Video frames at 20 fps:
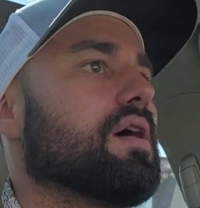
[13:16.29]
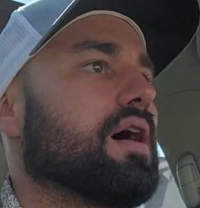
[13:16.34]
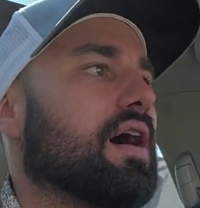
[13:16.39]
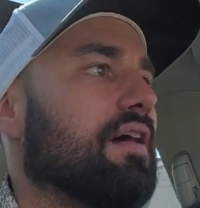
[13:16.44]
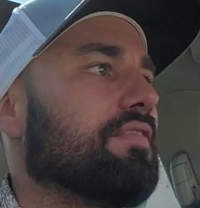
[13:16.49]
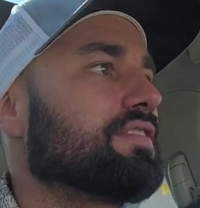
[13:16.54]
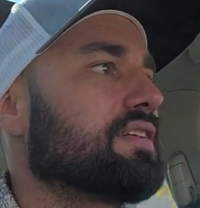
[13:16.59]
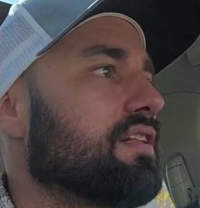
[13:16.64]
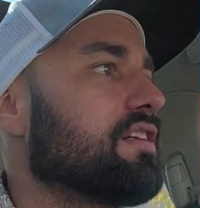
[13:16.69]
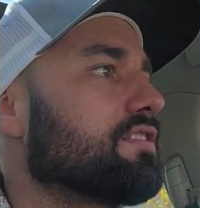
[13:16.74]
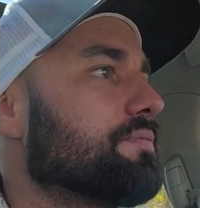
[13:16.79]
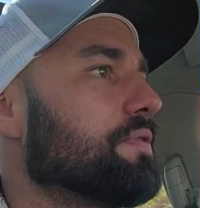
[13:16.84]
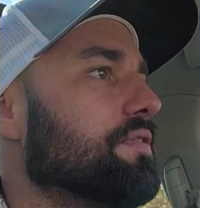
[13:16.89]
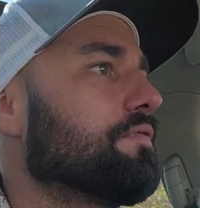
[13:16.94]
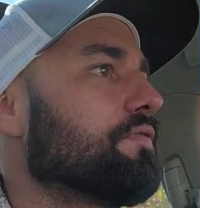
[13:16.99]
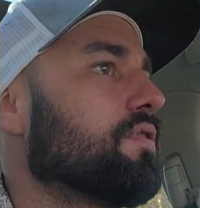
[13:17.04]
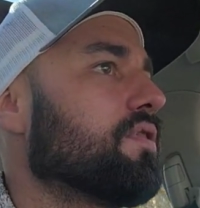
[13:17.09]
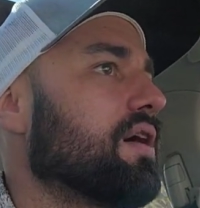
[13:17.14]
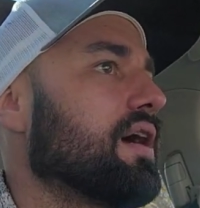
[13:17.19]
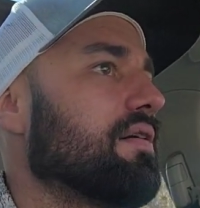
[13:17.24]
I've said this
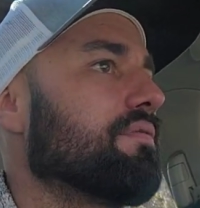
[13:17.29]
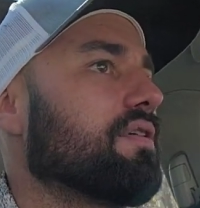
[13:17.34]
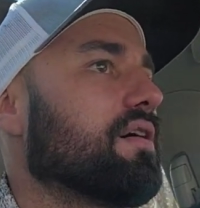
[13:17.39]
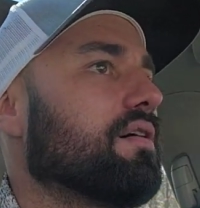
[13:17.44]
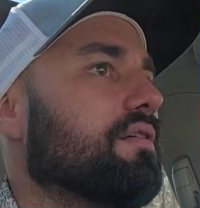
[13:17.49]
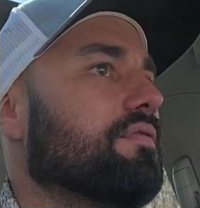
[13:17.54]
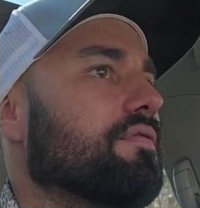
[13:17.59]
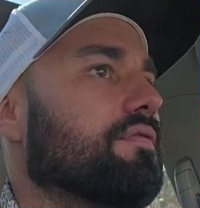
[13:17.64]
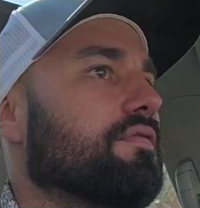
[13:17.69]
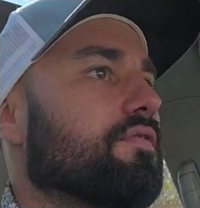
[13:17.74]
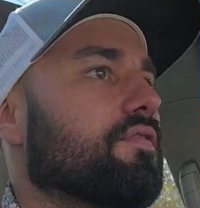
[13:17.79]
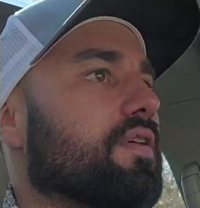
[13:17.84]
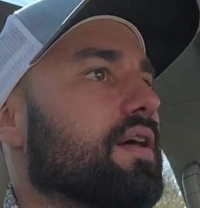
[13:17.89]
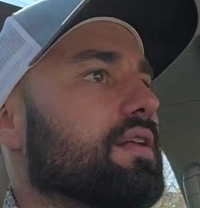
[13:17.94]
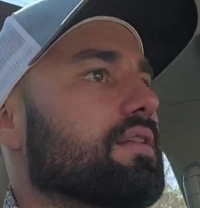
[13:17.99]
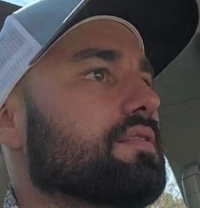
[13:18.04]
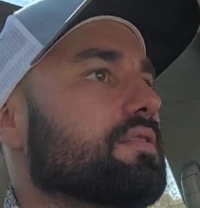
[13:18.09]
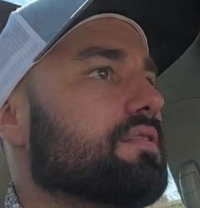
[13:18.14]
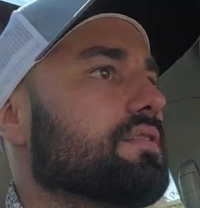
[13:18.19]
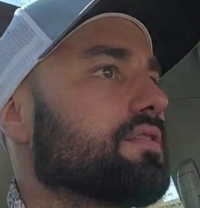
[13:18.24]
before. I have a
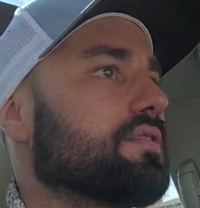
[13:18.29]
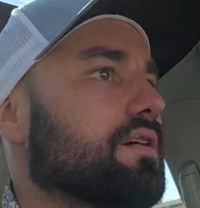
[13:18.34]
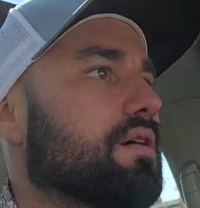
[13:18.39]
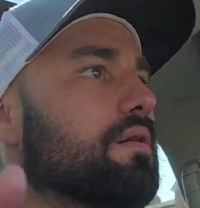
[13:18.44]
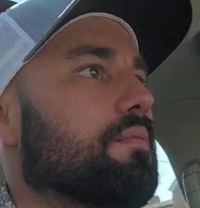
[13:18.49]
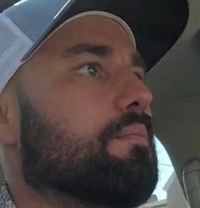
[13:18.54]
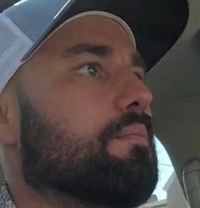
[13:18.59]
friend's.